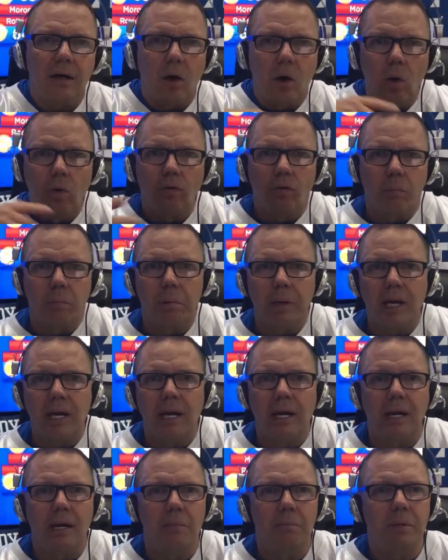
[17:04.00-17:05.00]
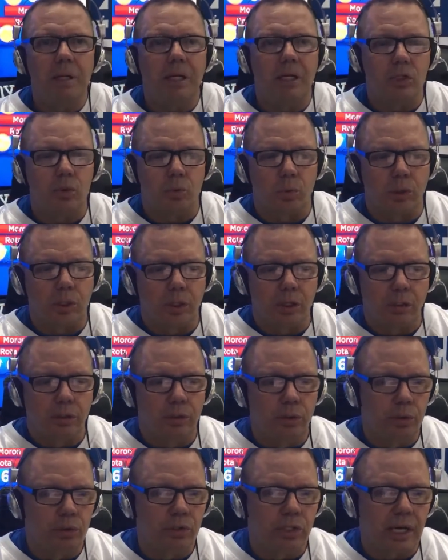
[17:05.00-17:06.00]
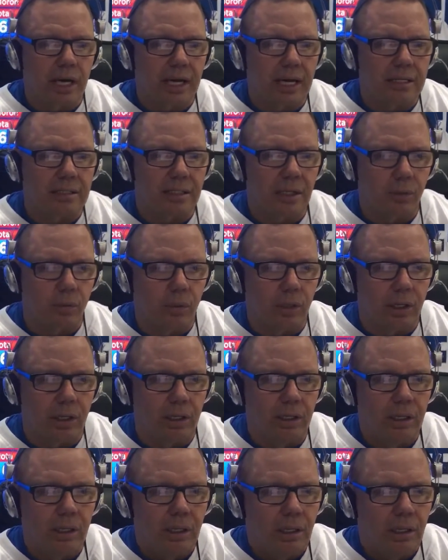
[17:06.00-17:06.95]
overpay him because we're going to lose guys that we.